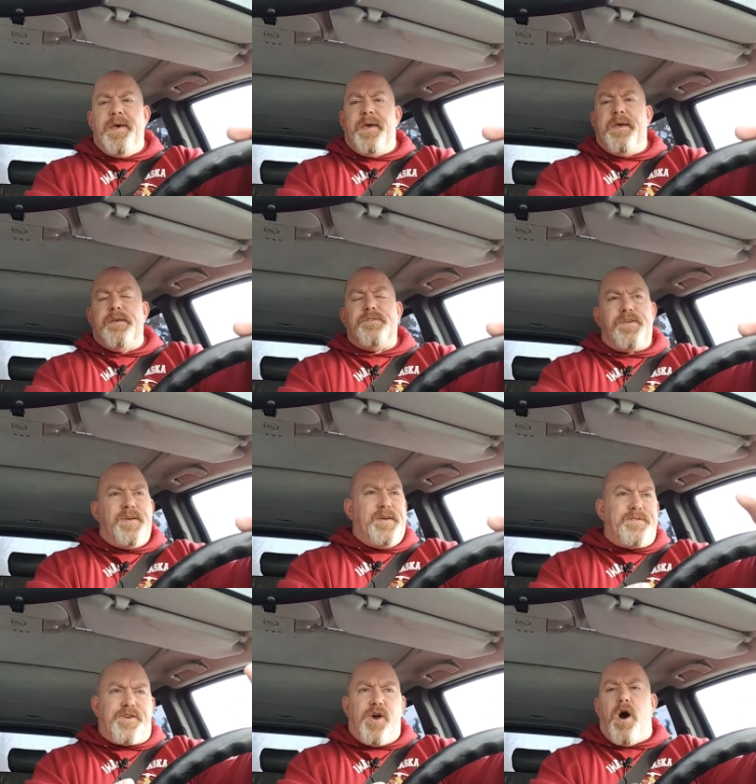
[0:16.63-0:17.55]
is,
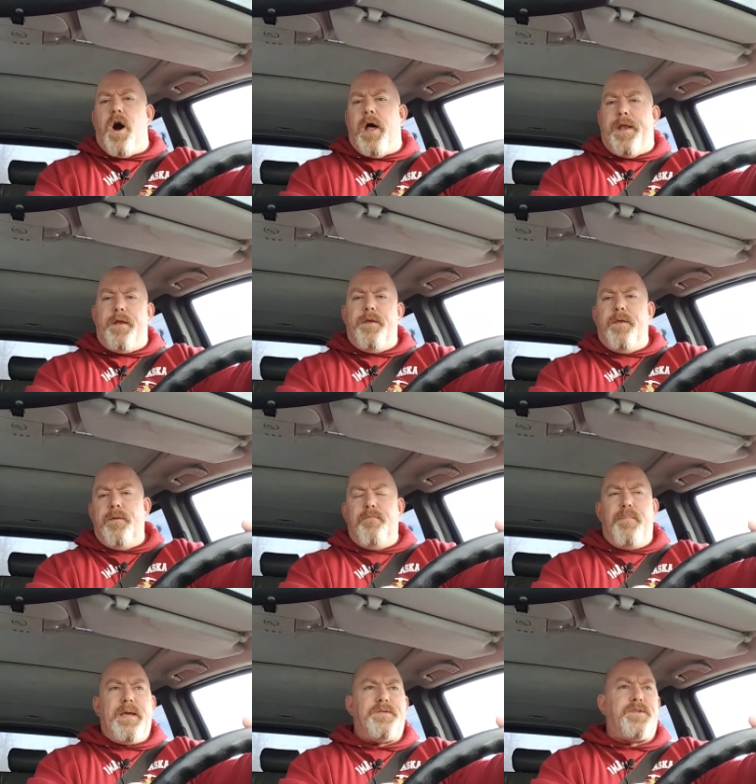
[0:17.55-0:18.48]
is gone
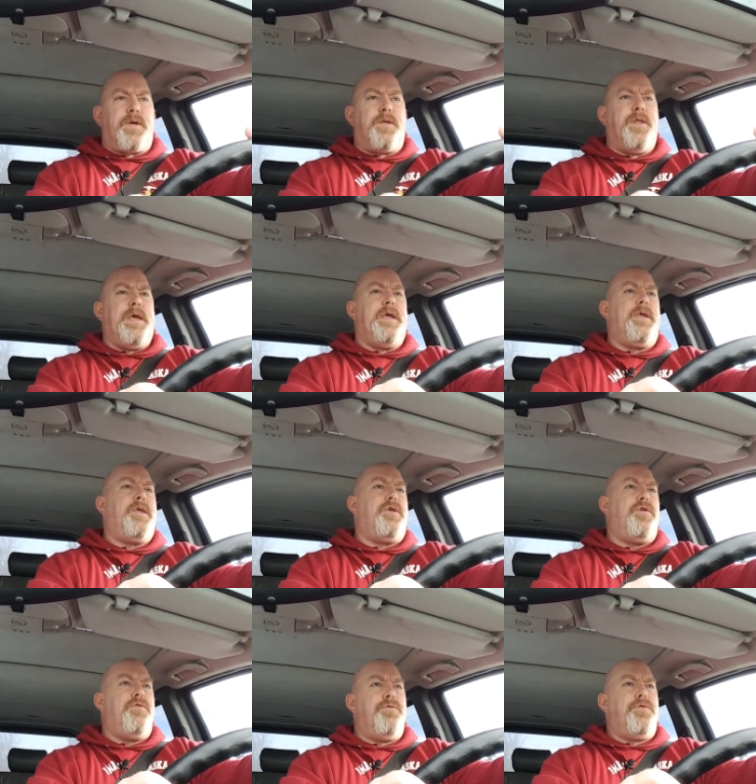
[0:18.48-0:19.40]
basically
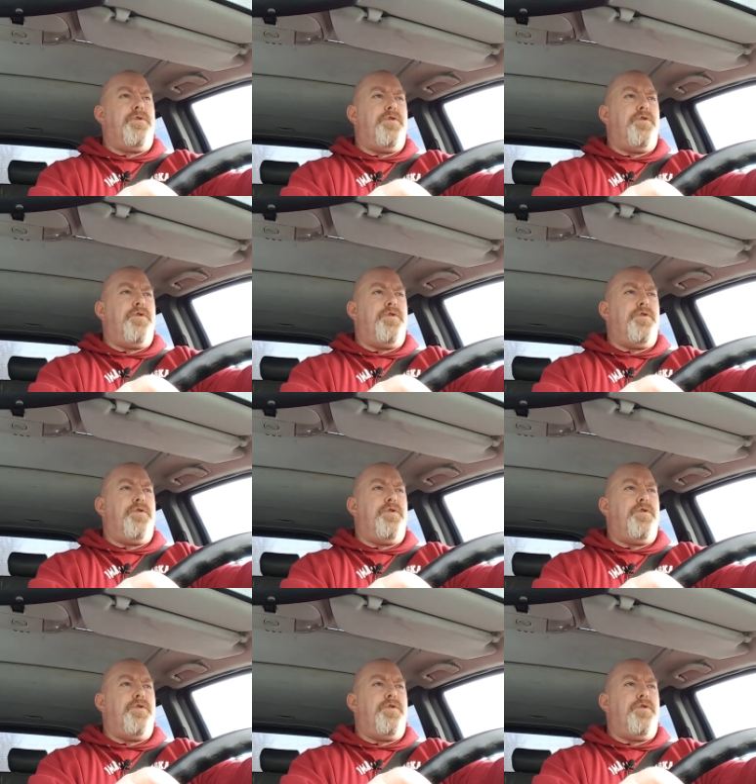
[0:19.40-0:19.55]
you